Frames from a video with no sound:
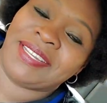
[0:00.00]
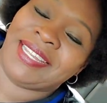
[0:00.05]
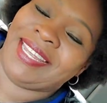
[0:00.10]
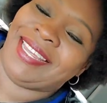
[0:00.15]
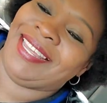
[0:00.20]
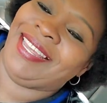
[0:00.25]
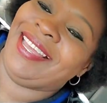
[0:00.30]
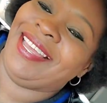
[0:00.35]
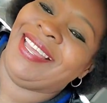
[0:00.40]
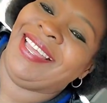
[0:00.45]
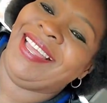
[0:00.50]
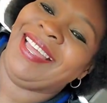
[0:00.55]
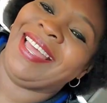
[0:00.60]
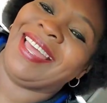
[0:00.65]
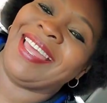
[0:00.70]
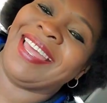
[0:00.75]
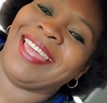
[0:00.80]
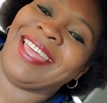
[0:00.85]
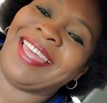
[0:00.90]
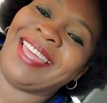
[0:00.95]

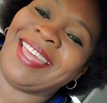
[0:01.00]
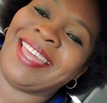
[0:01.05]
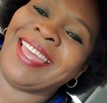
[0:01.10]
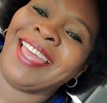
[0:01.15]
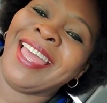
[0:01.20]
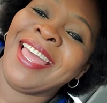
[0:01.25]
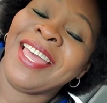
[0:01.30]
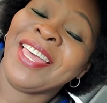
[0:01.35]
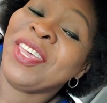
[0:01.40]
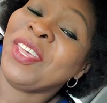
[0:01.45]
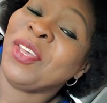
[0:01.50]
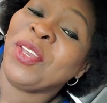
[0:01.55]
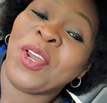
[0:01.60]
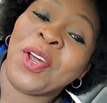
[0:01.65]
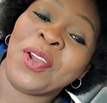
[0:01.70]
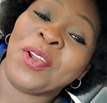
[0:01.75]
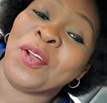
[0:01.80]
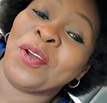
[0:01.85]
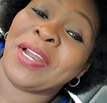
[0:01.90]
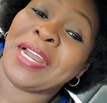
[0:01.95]
You
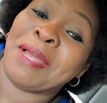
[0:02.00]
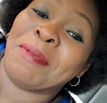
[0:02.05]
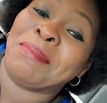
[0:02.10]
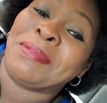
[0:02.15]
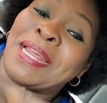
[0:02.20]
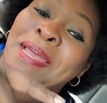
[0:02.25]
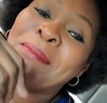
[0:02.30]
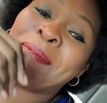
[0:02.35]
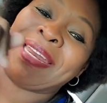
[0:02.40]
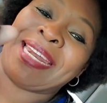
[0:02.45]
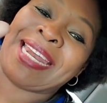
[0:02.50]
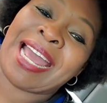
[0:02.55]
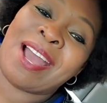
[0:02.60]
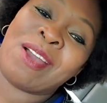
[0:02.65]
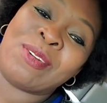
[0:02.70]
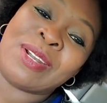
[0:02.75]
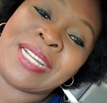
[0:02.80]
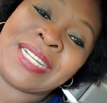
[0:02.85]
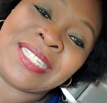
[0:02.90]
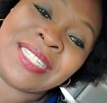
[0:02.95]
don't know them Debbie
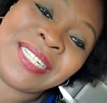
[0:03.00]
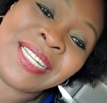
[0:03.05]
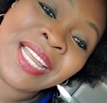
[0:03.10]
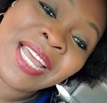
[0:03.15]
Downers.